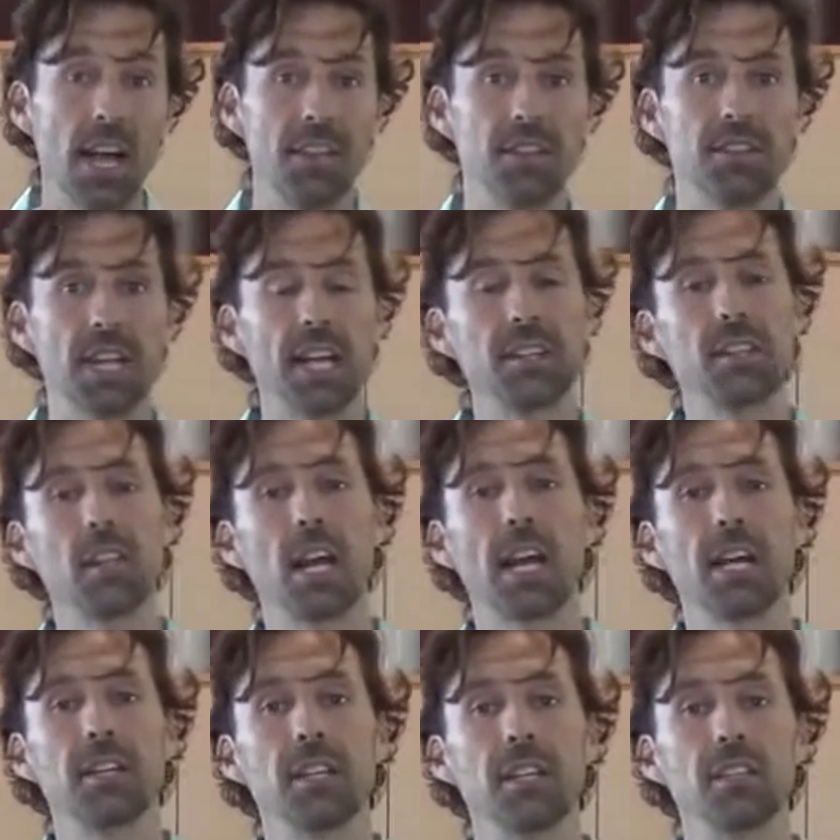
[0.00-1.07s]
and the
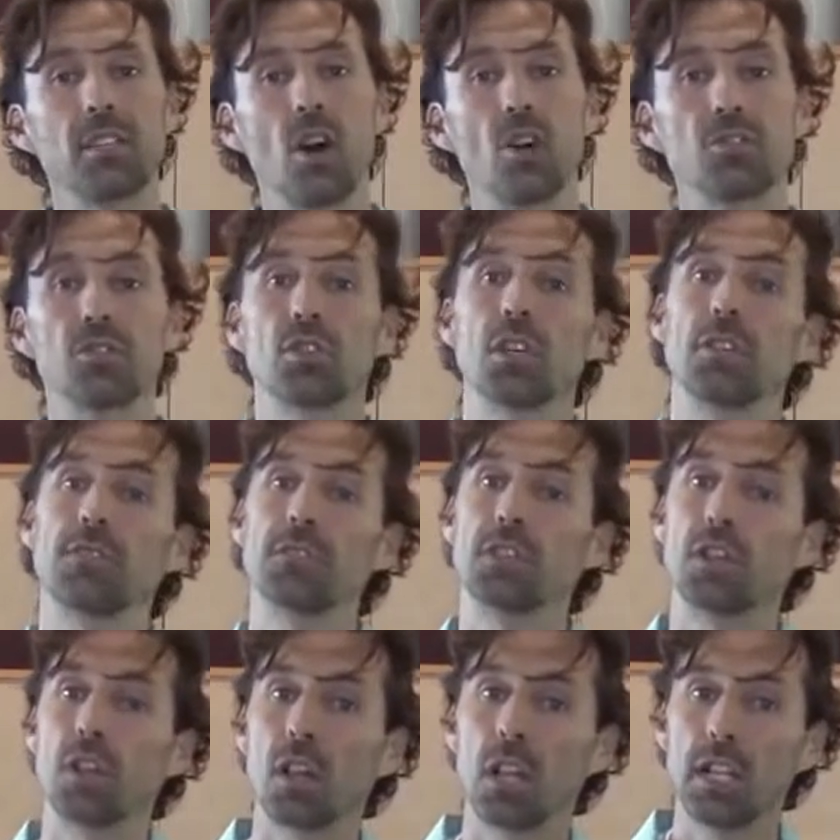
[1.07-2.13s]
dandelion is also good for
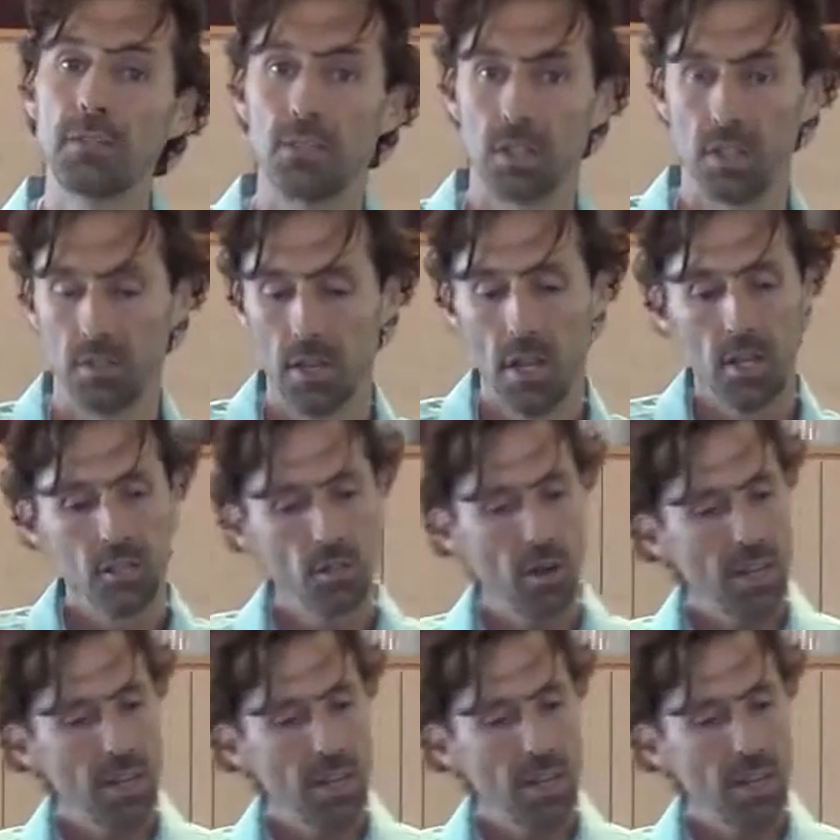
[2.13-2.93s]
your liver. So I